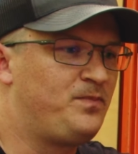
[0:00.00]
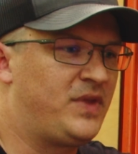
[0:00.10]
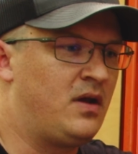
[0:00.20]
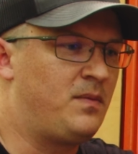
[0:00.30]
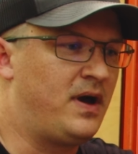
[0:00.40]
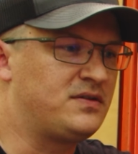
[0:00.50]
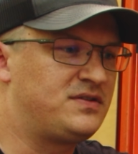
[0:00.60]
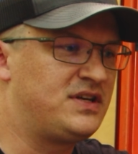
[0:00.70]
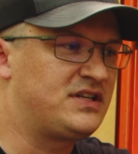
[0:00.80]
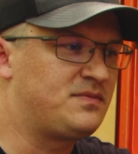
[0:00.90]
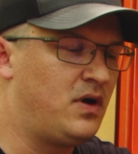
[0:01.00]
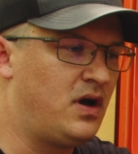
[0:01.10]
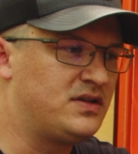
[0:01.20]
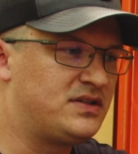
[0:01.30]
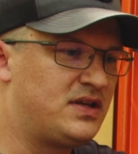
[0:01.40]
And about 6
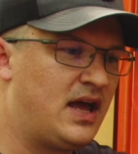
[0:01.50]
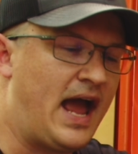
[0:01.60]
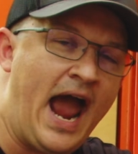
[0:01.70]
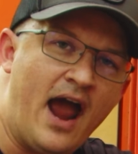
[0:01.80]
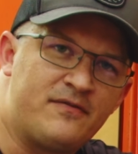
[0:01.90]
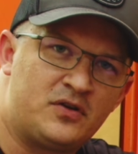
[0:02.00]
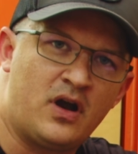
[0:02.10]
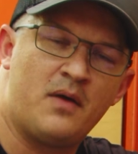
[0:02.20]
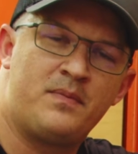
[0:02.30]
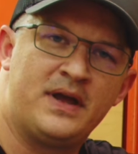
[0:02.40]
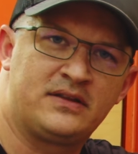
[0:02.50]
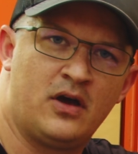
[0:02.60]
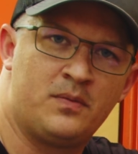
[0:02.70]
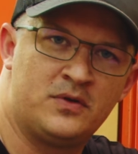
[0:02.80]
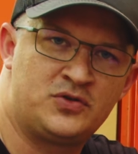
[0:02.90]
months after I picked
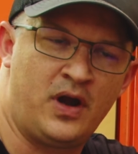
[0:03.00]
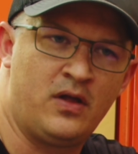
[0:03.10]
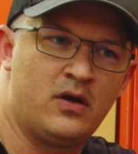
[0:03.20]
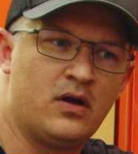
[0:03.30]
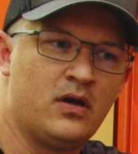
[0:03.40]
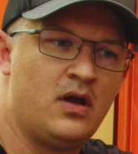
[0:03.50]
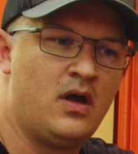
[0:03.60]
up the trailer,